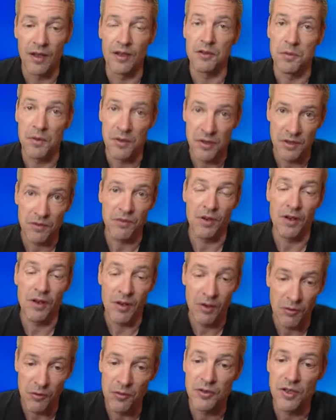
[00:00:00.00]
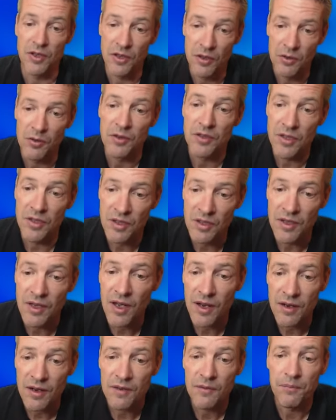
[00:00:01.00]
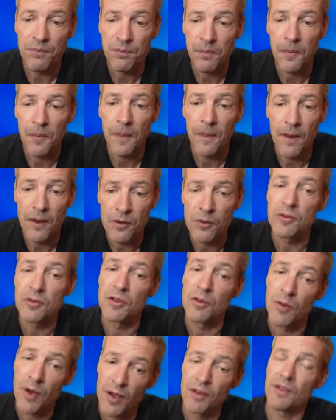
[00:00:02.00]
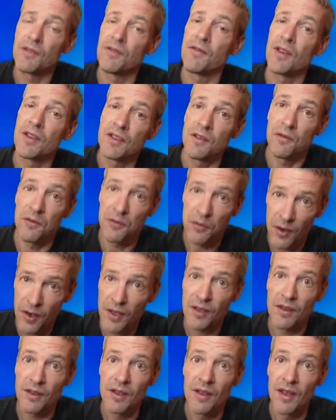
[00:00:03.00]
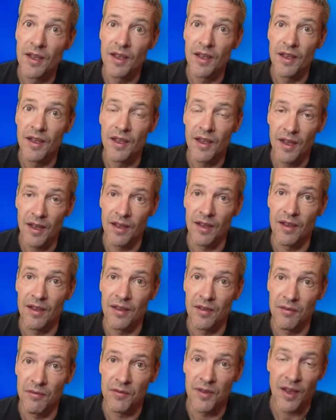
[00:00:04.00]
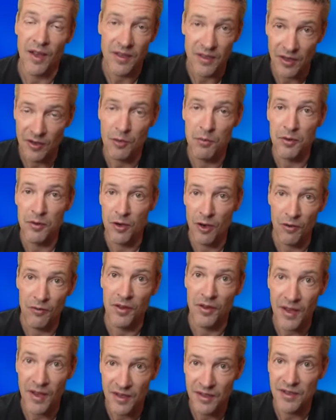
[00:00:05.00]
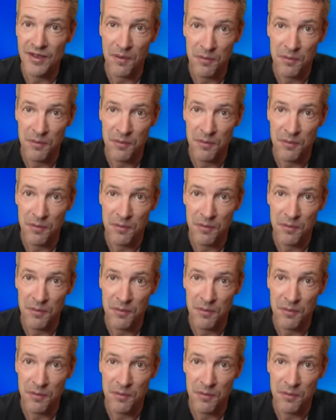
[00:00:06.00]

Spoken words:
specifically rook c2 is in the air. Rook c1, defensive trade. That's the topic of the next